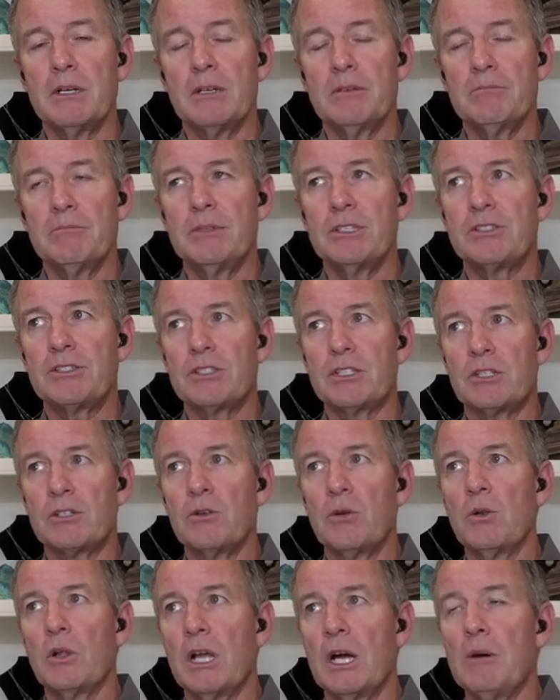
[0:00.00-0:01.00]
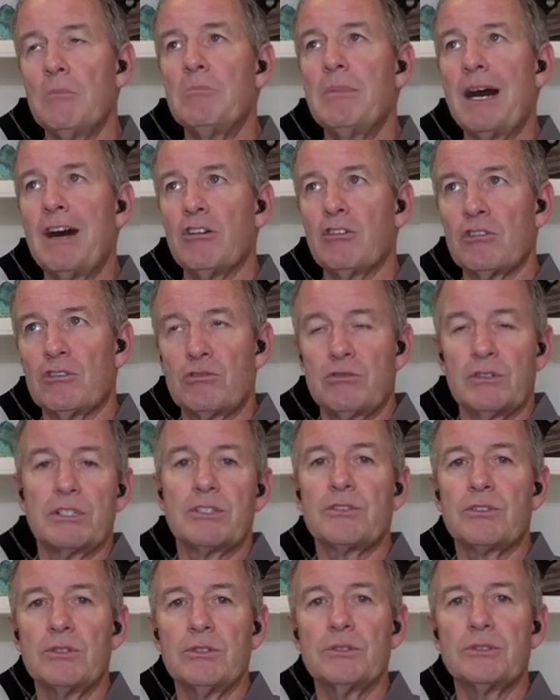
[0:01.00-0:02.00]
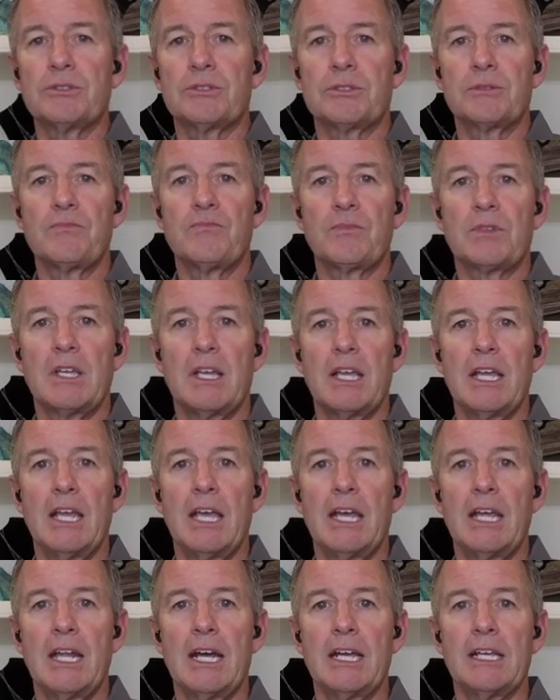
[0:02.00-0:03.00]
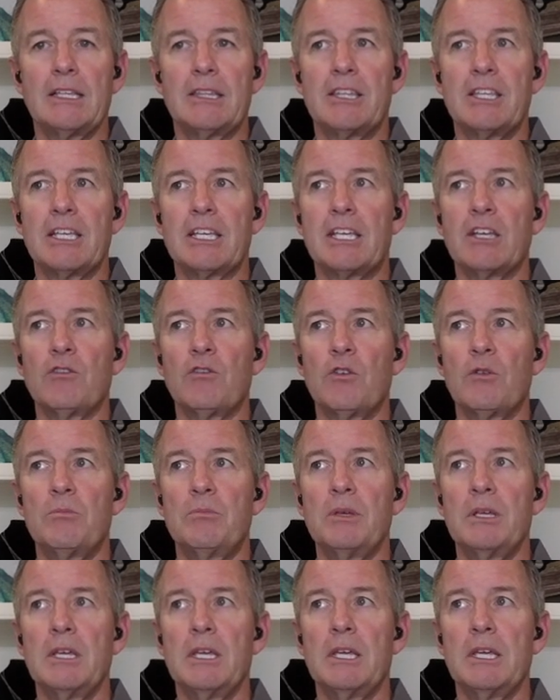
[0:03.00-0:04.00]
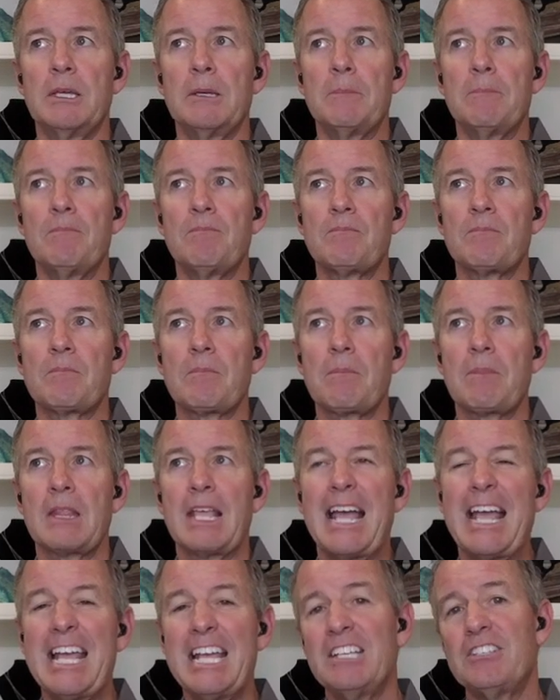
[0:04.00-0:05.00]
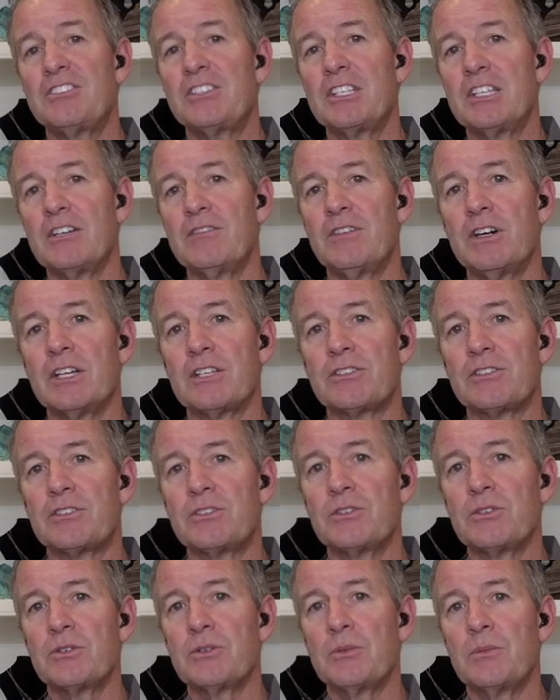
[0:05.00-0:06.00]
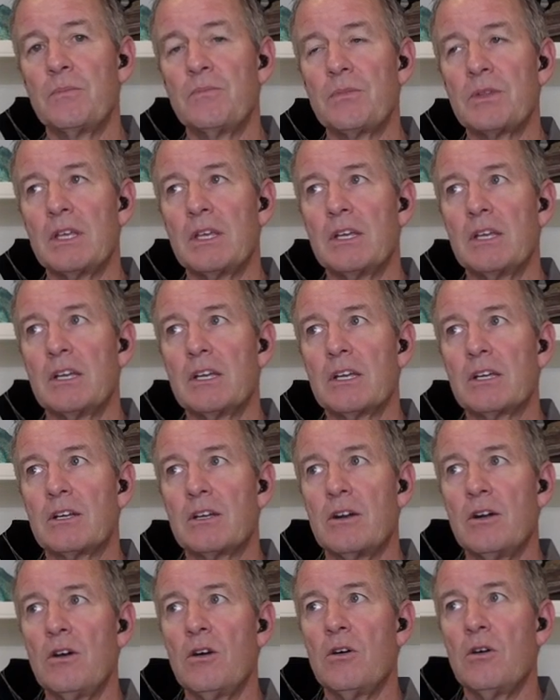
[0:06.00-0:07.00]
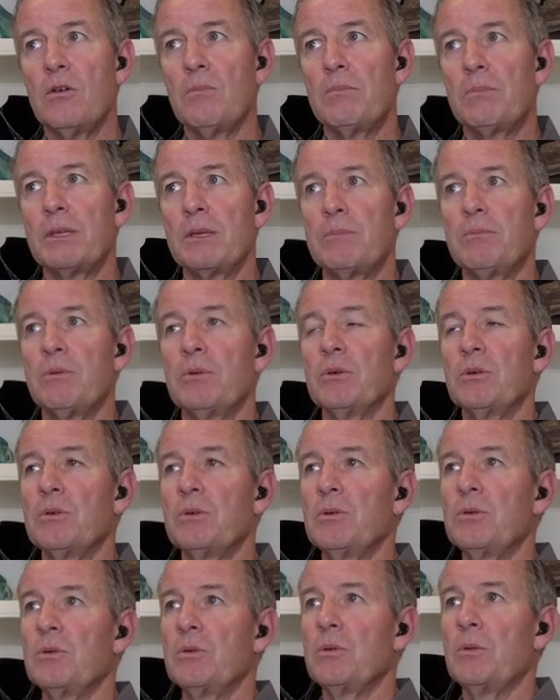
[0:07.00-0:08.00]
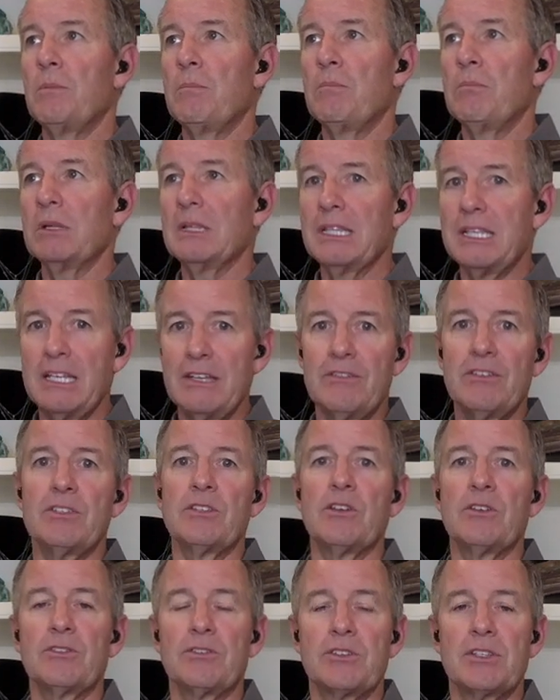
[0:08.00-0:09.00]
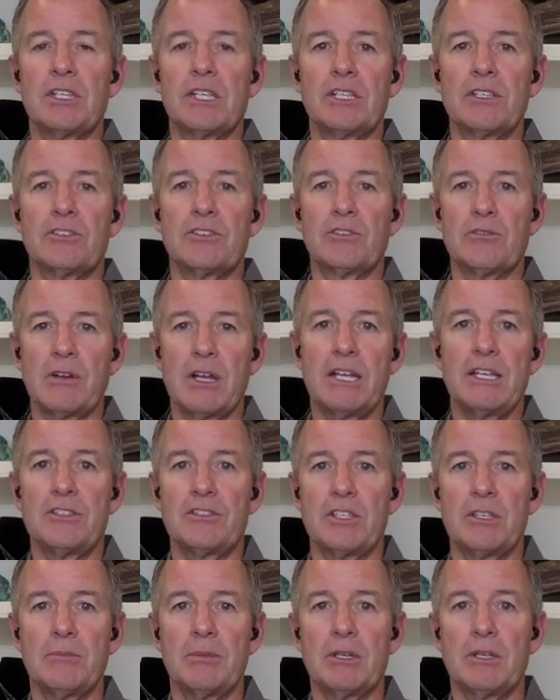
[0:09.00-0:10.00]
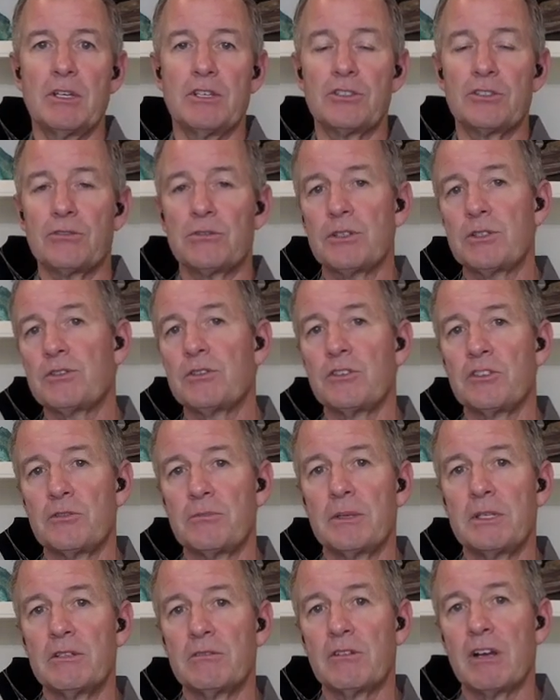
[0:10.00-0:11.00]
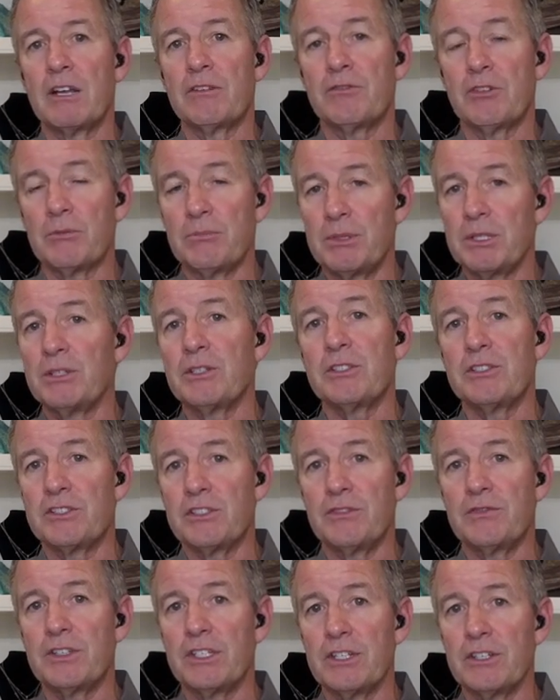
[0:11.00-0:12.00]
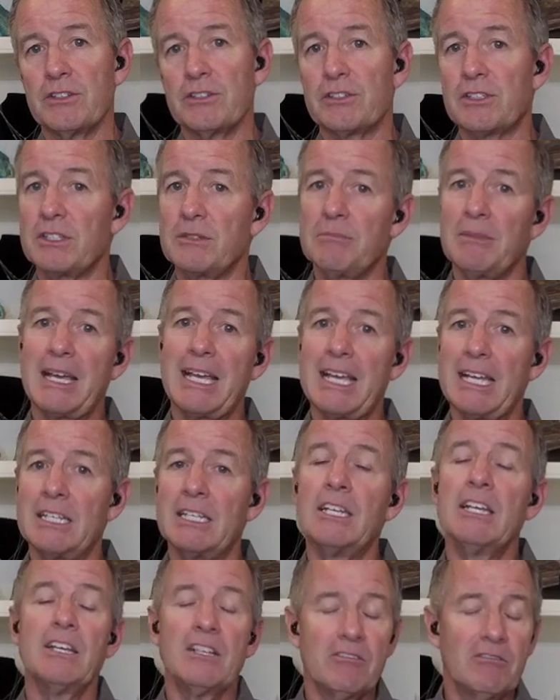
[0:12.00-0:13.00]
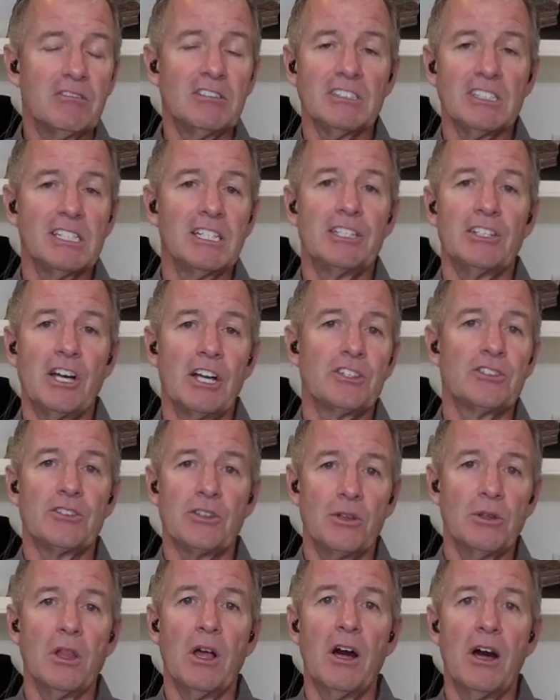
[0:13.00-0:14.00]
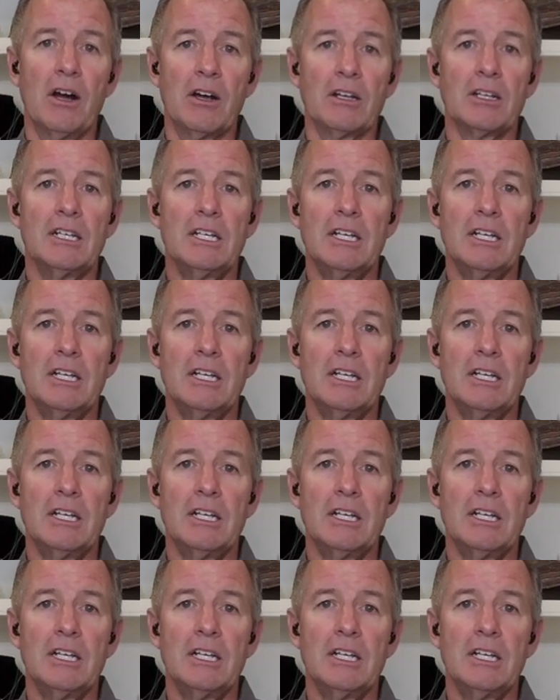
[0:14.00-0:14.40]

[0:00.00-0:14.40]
mystical about crystals, and I think it would be hasty of us to call people who believe in those things crazy, because crystals have been around for billions of years, and man, really not so long.